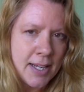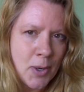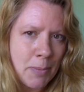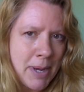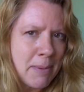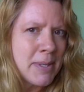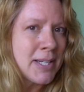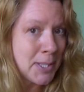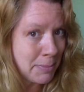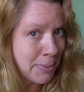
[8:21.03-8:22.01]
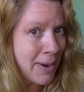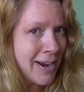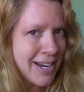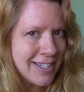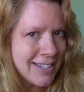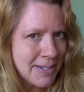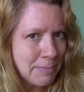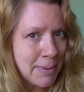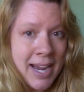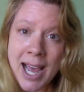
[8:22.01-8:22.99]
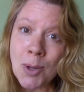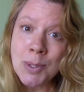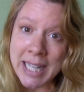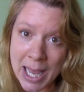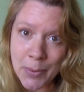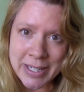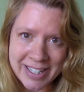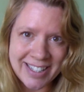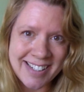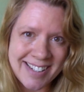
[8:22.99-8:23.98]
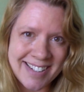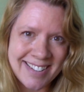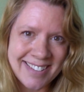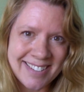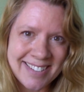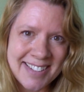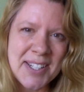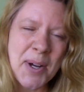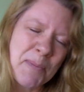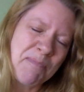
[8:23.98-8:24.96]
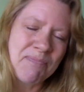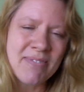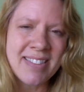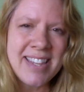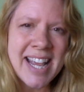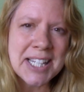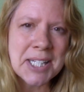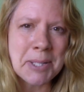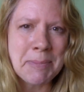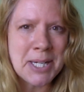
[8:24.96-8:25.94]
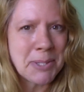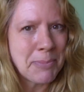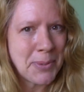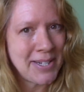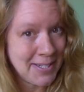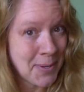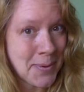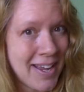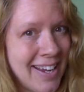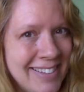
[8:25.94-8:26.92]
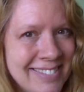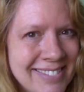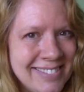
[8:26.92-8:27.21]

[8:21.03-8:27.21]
Obama is surprised by how loud it is. So the exclamation point is okay.